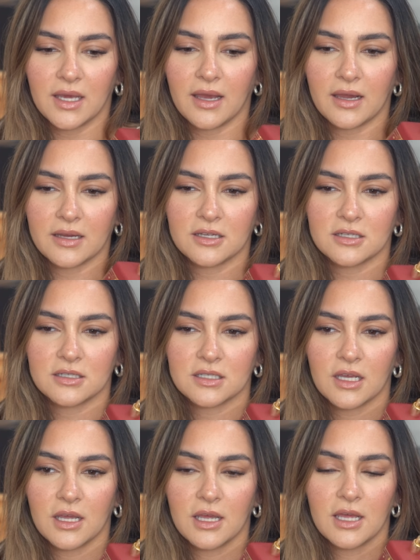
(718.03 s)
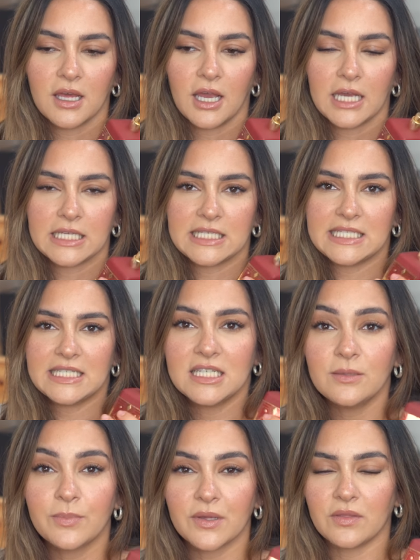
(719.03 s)
and
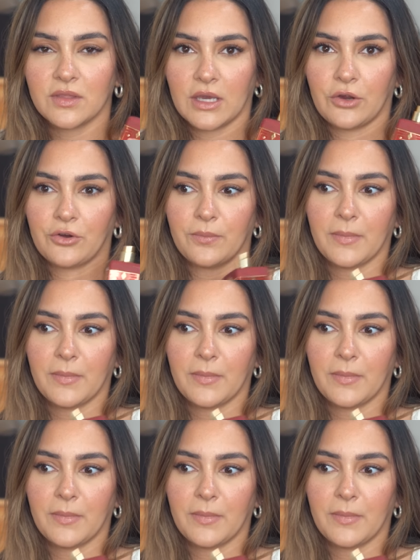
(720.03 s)
deep in there,